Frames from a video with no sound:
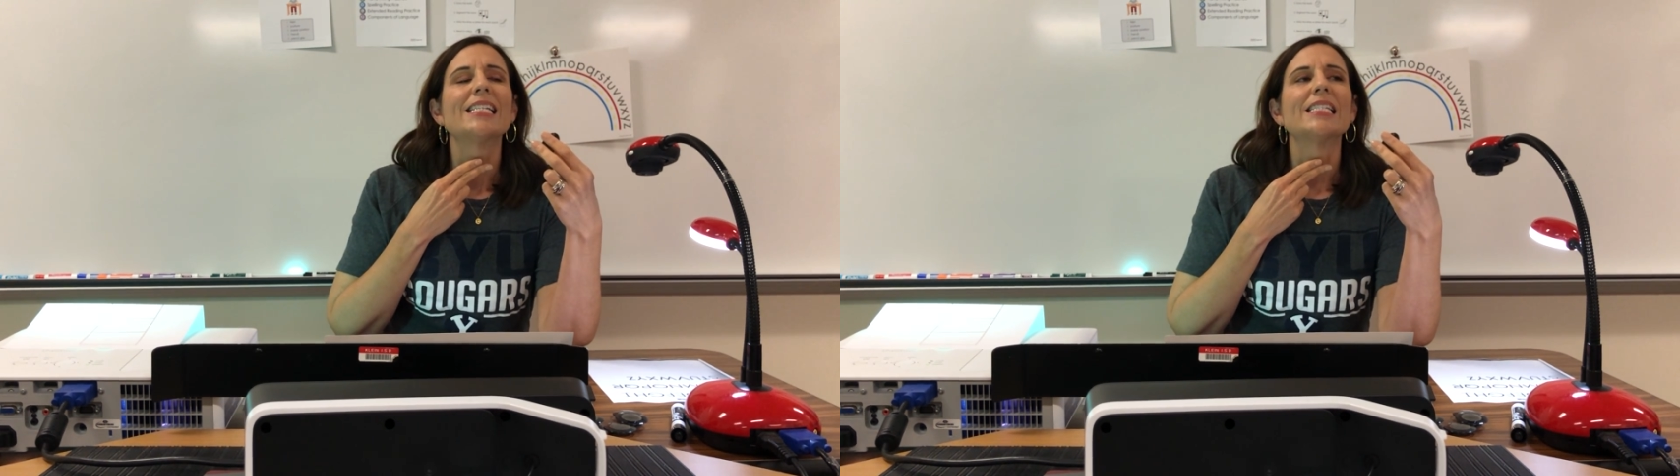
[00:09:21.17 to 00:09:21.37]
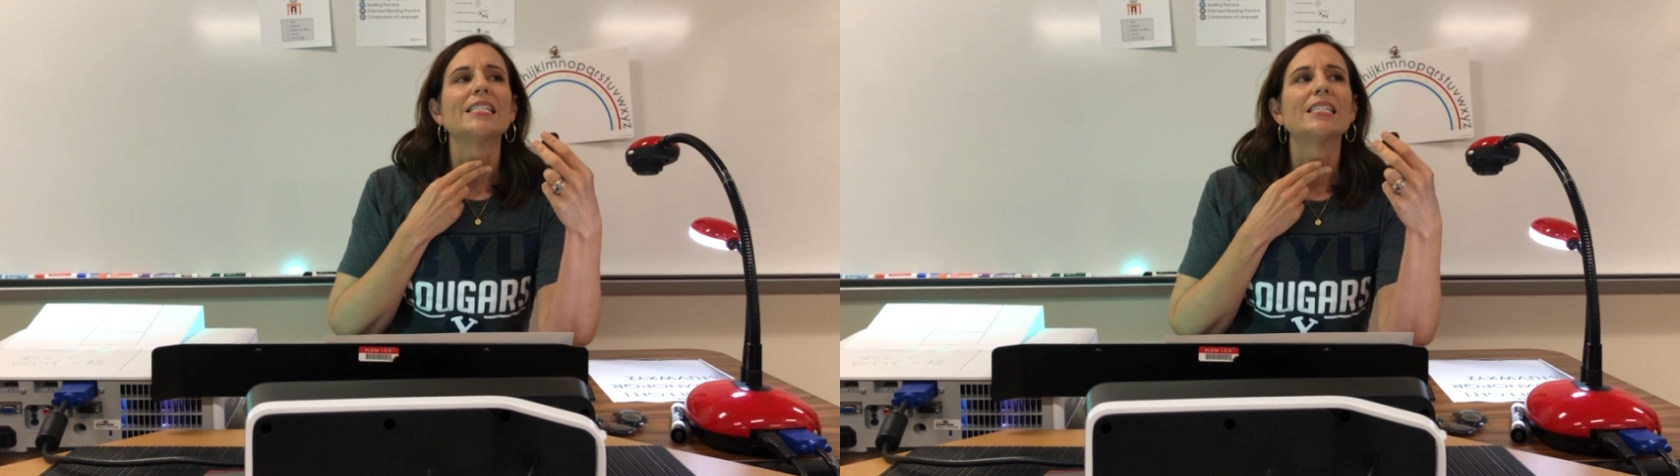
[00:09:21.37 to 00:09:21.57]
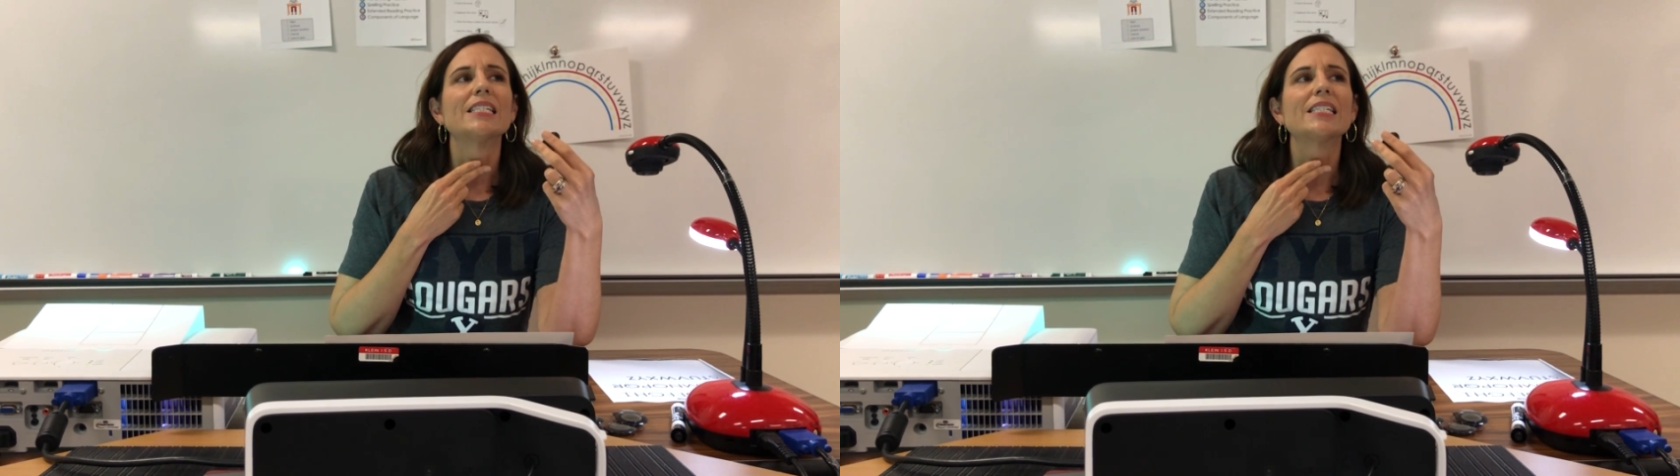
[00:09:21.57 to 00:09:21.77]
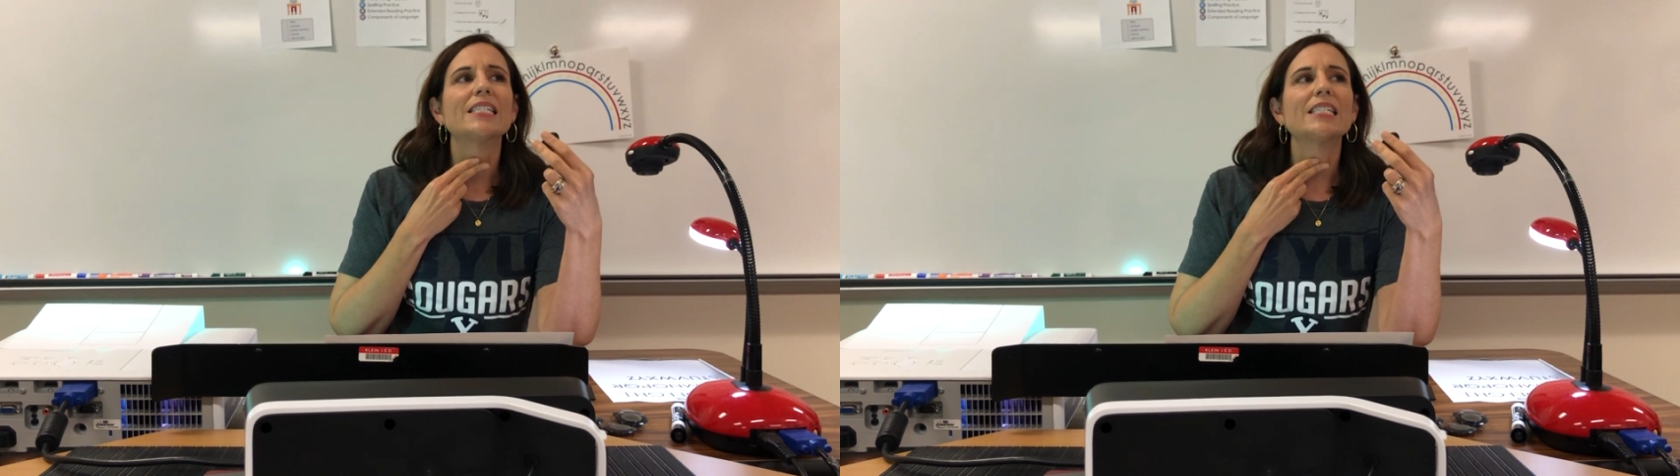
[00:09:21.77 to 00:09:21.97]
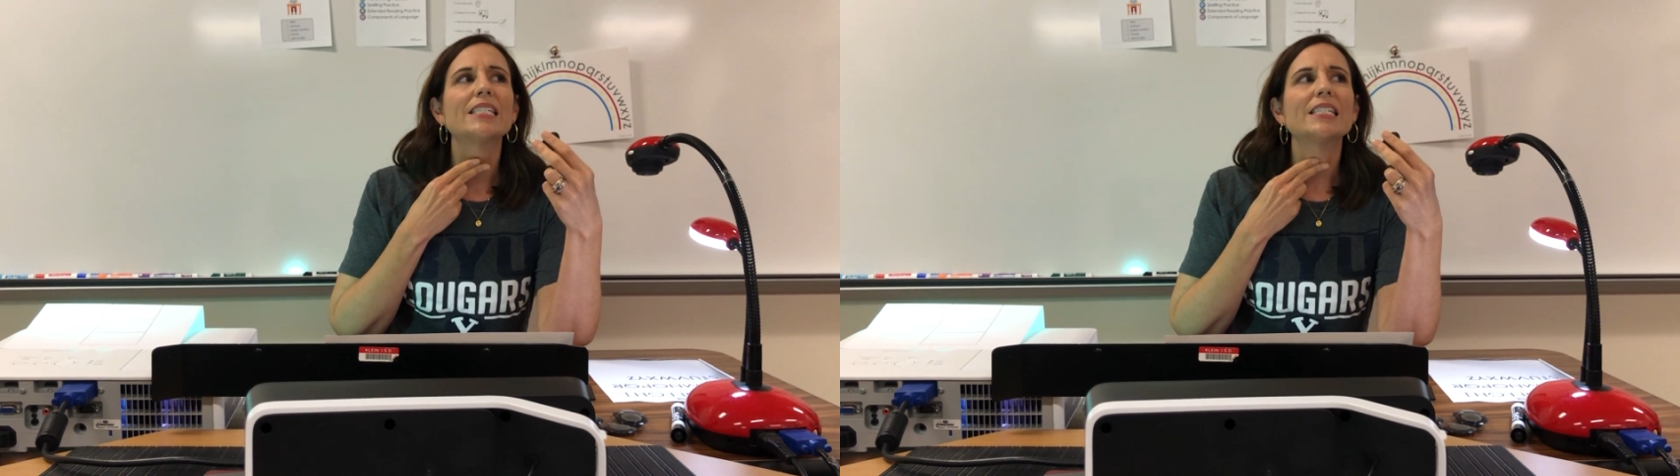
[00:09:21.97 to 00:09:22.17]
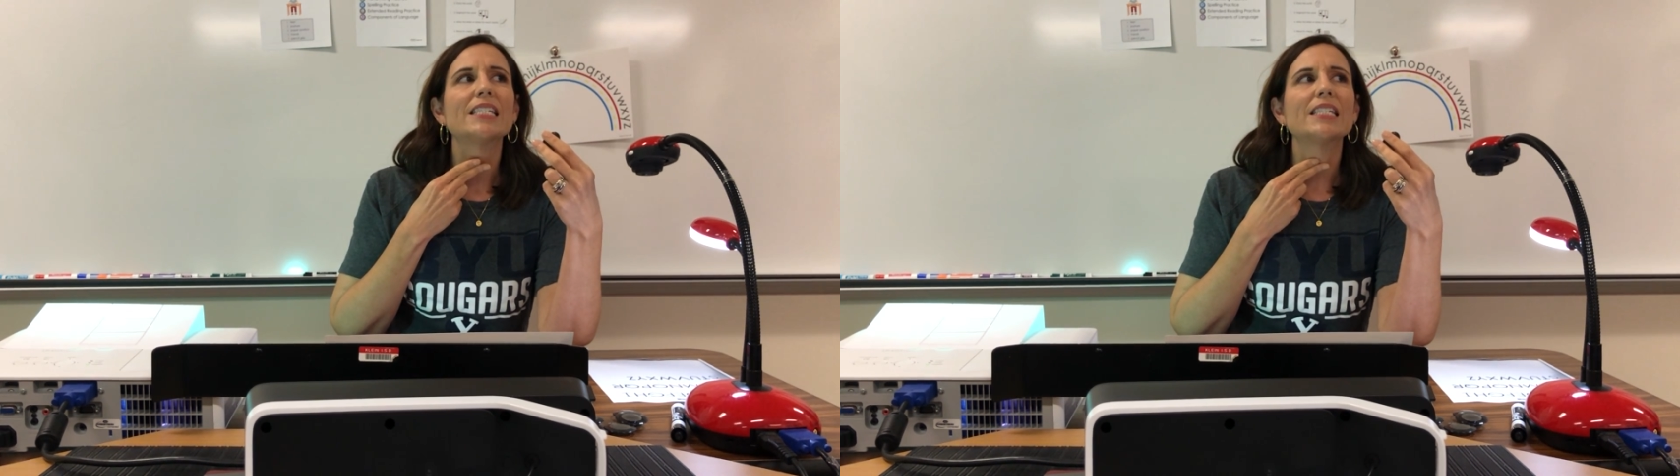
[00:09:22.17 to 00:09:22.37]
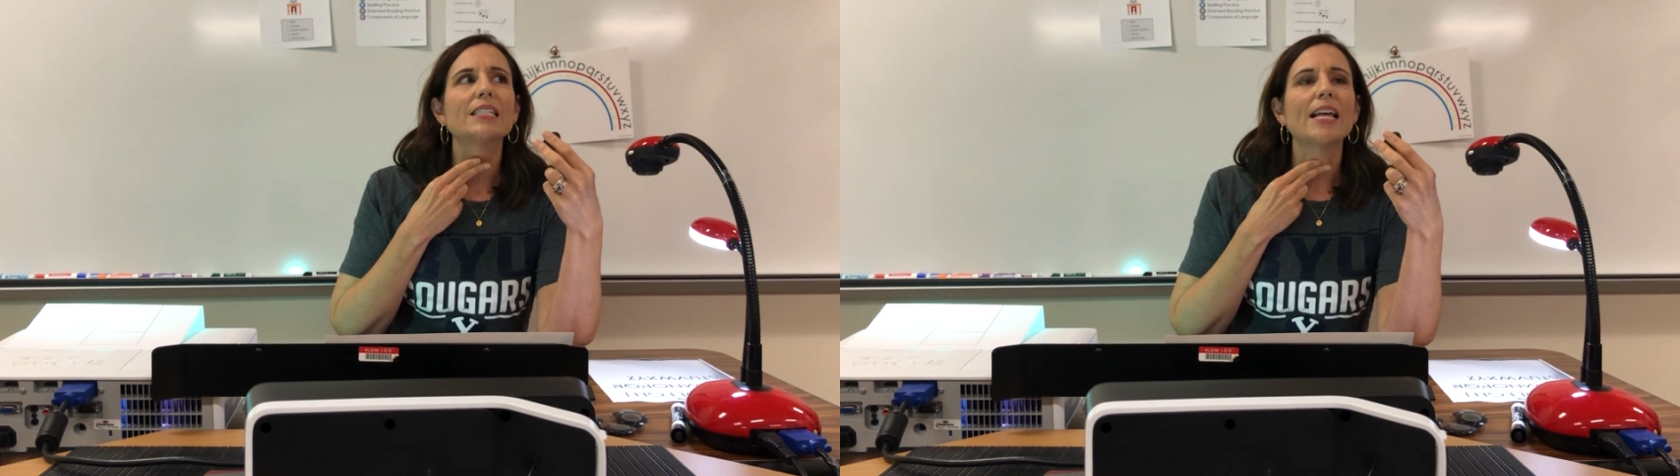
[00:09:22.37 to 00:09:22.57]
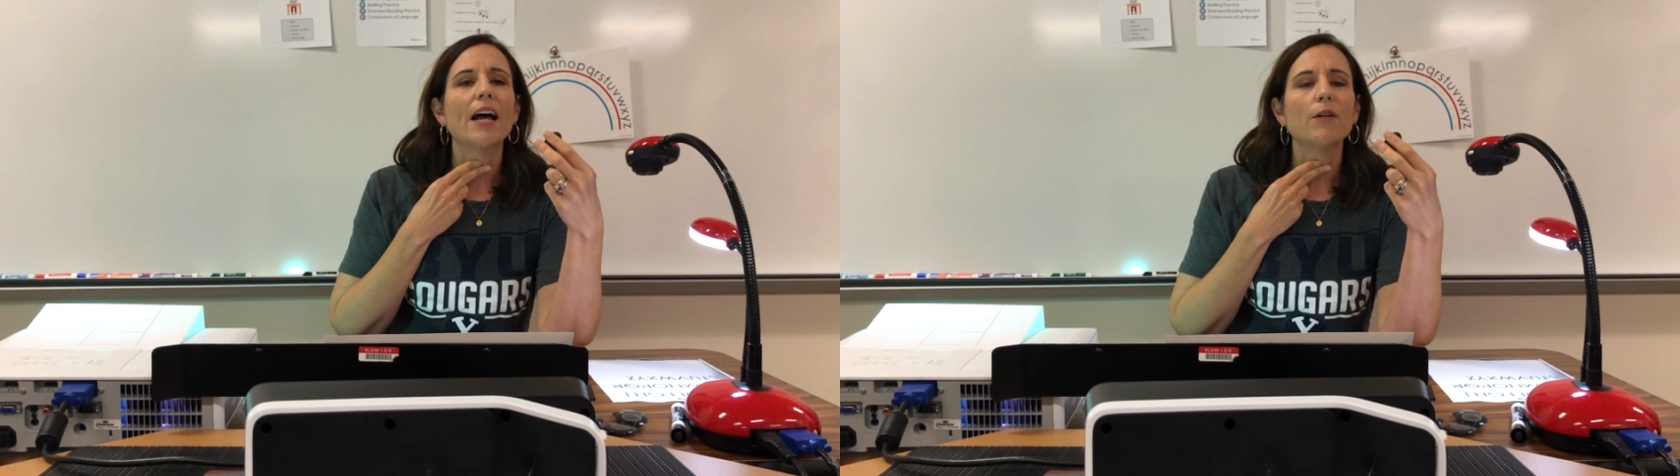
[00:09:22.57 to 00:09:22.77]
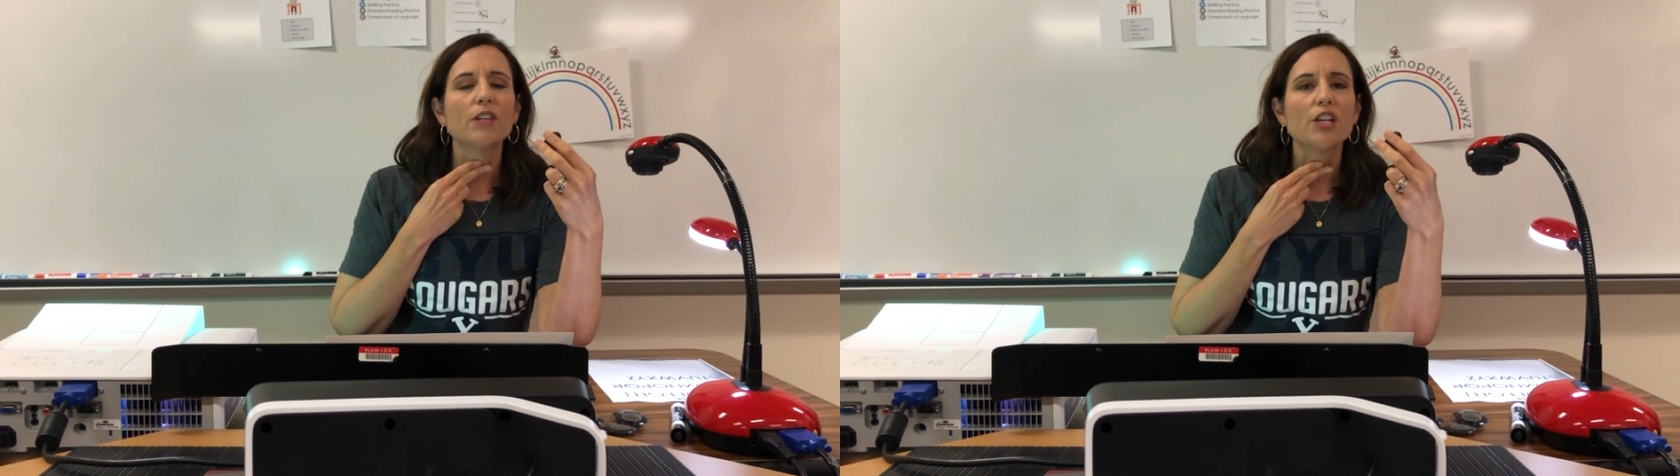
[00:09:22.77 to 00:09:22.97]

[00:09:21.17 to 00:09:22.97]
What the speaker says: Z sound